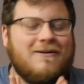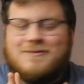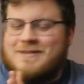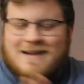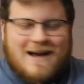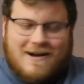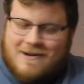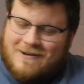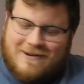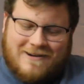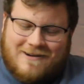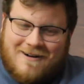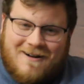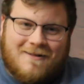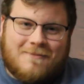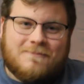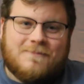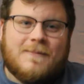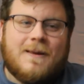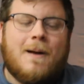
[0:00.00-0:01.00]
it was not good
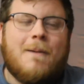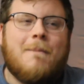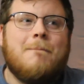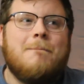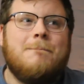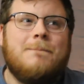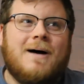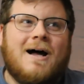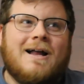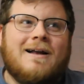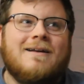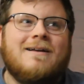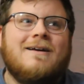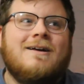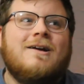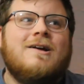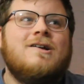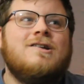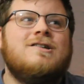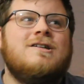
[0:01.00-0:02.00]
at all.
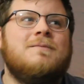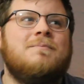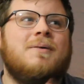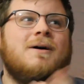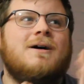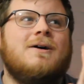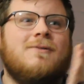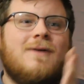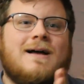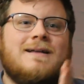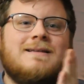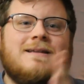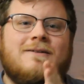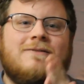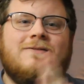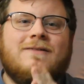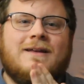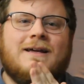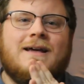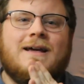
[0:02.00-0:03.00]
But she
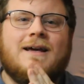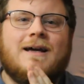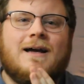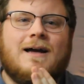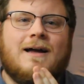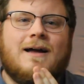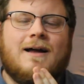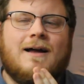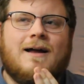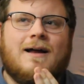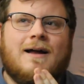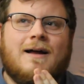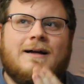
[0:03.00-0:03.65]
progressively